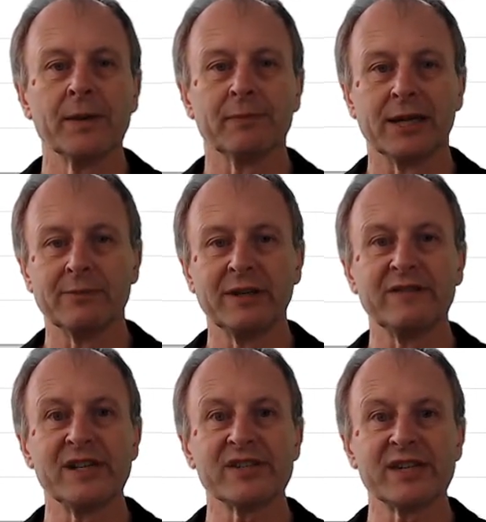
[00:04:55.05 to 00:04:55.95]

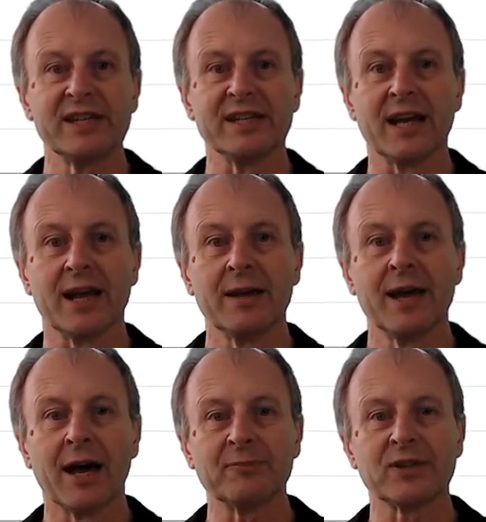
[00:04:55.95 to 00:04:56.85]
PMEVC,
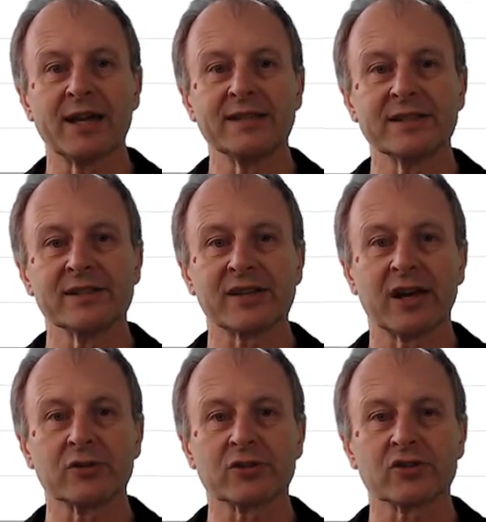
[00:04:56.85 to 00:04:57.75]
updating the
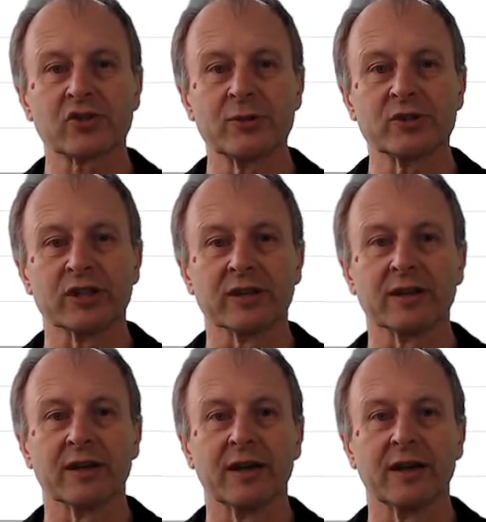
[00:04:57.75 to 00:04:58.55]
sales description.